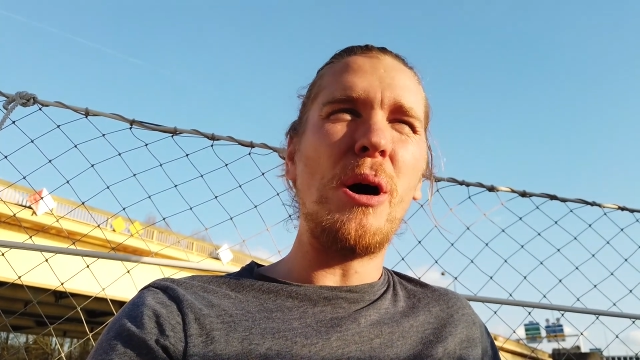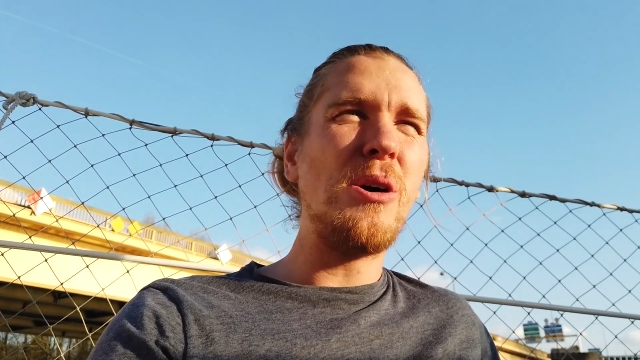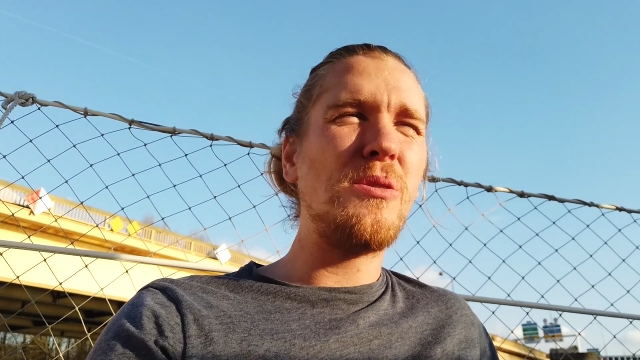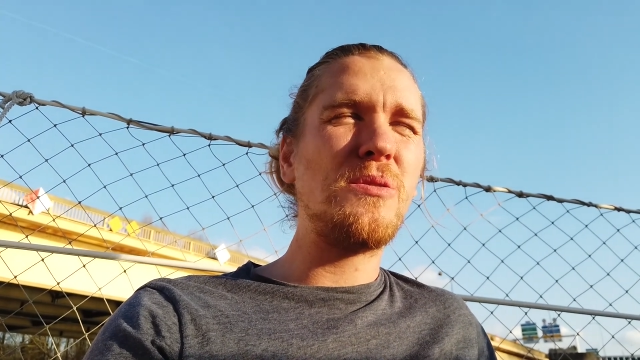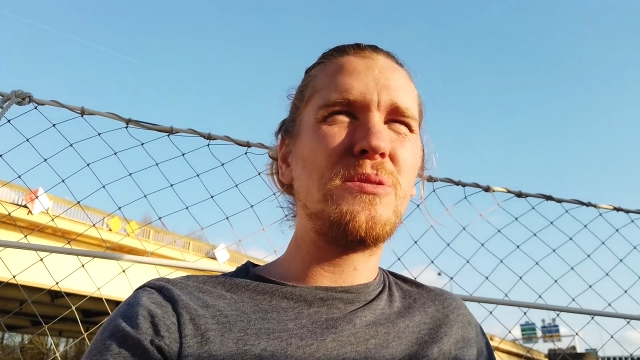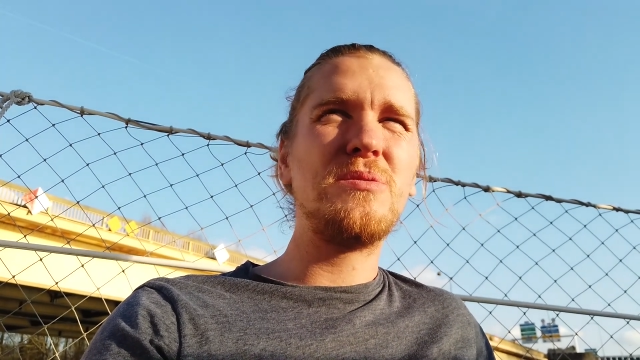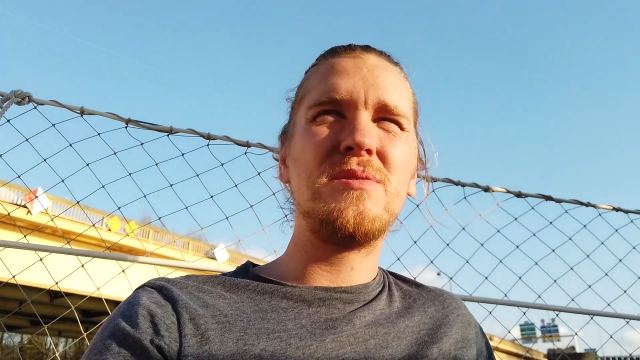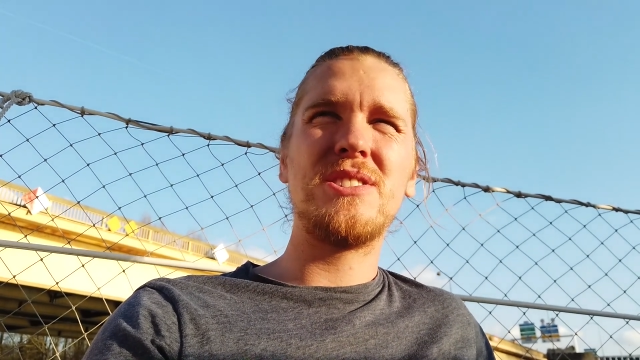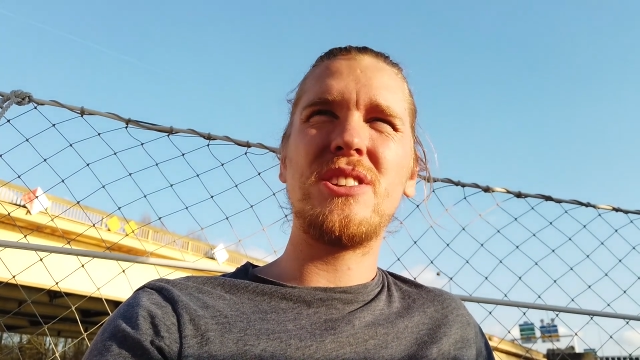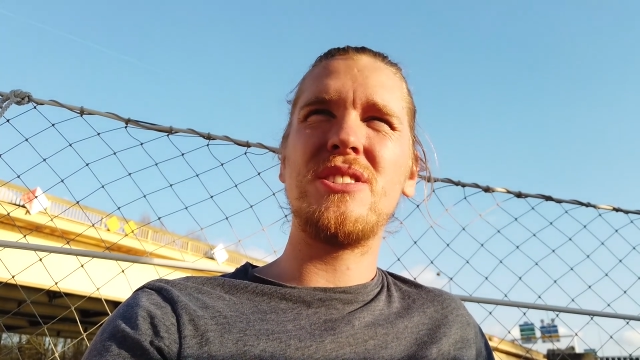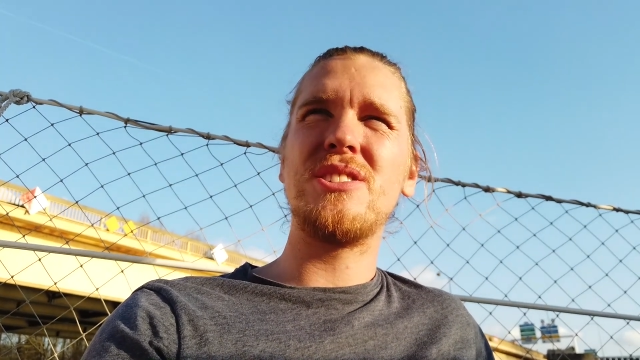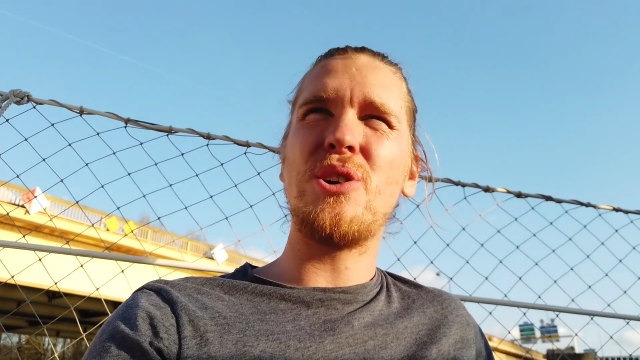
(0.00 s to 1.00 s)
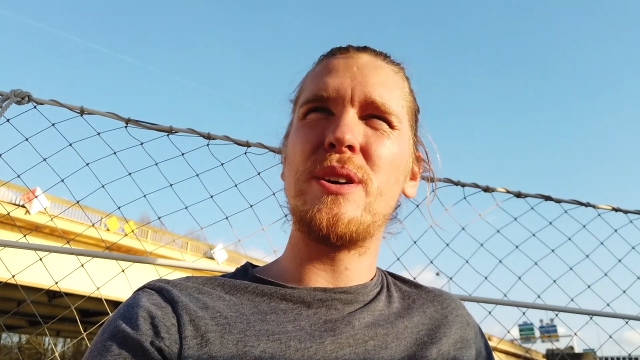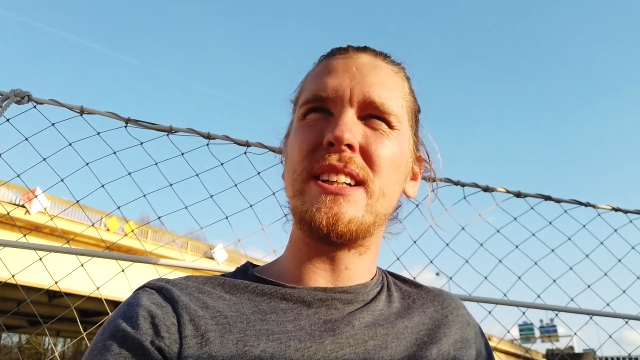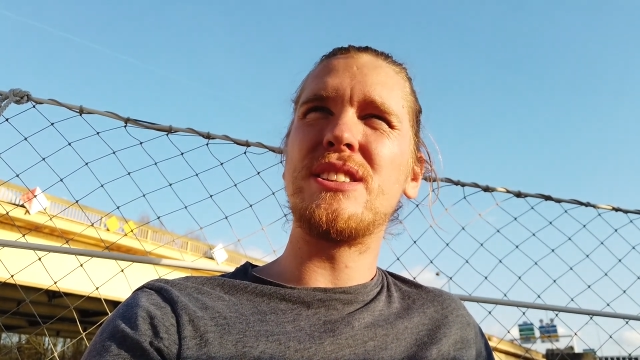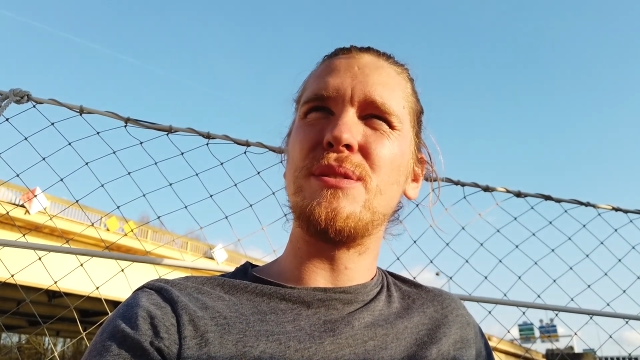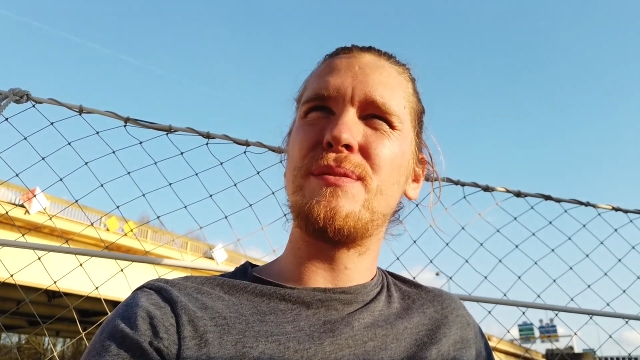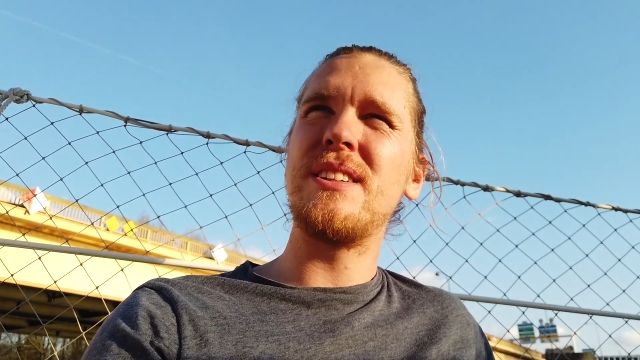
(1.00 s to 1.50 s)
boat, so there's
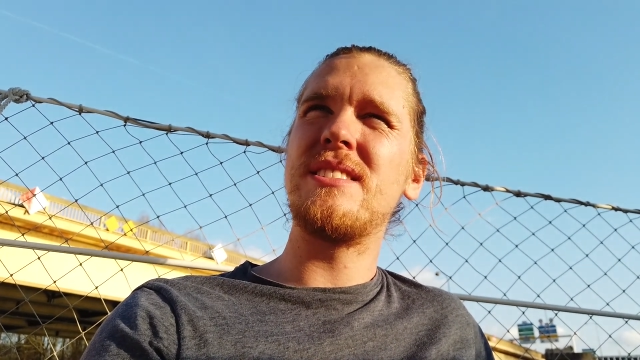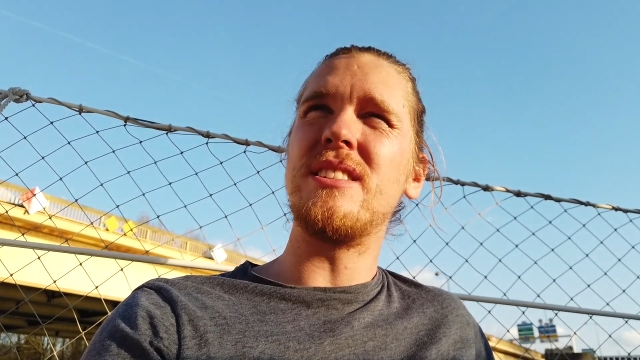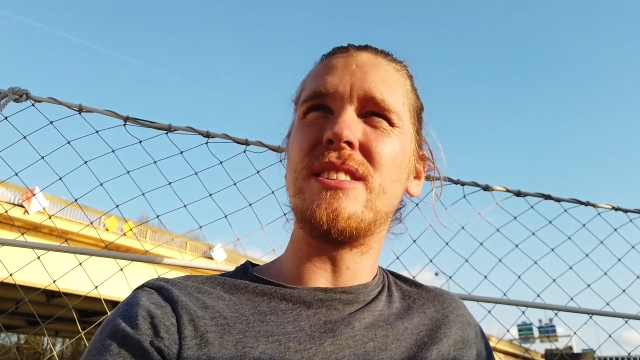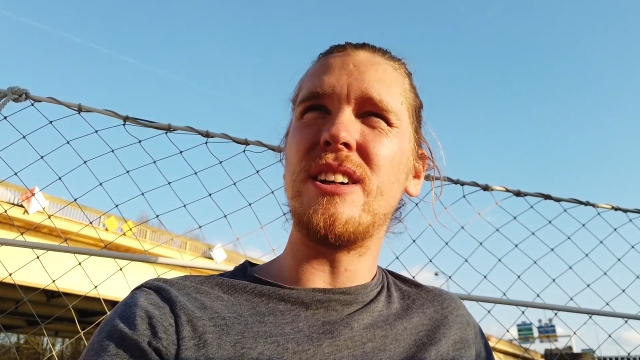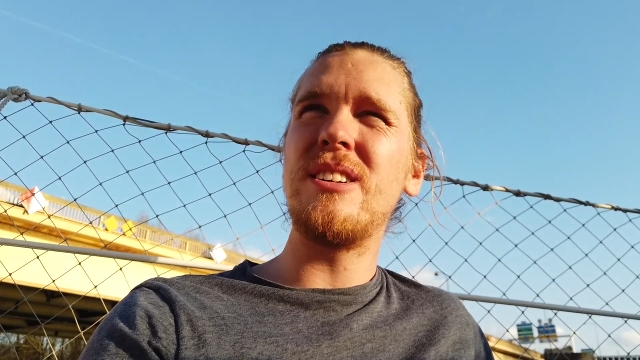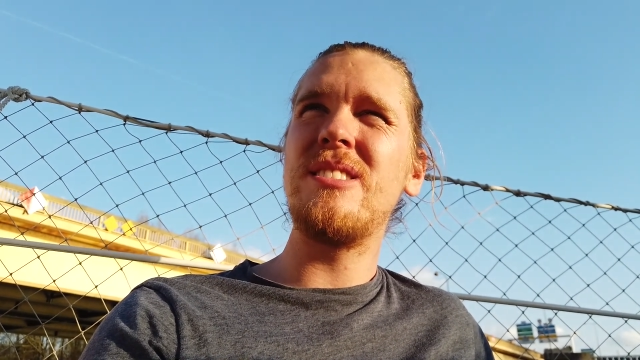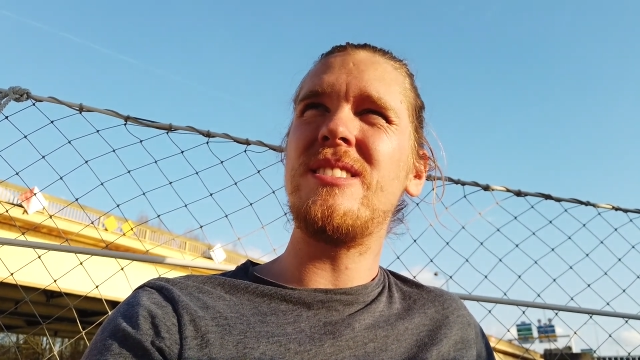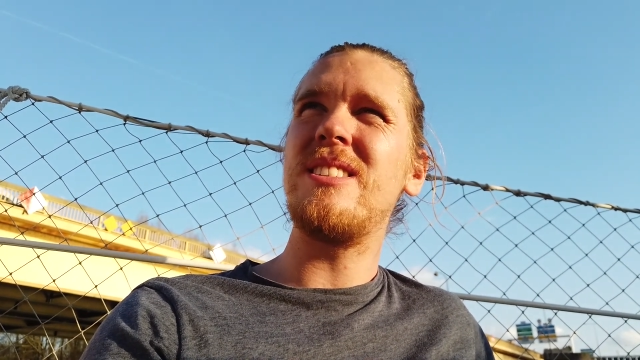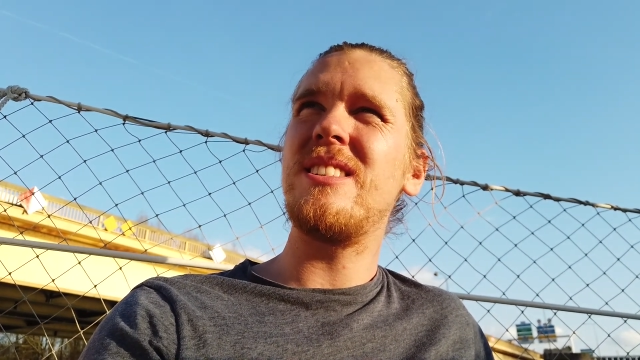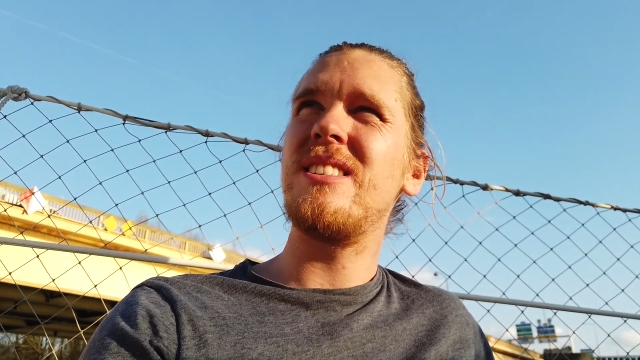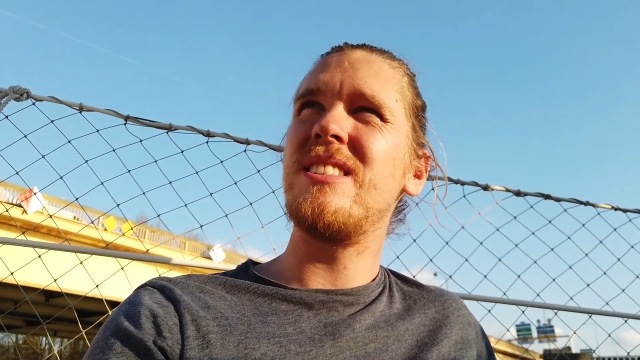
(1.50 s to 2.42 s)
always something to do.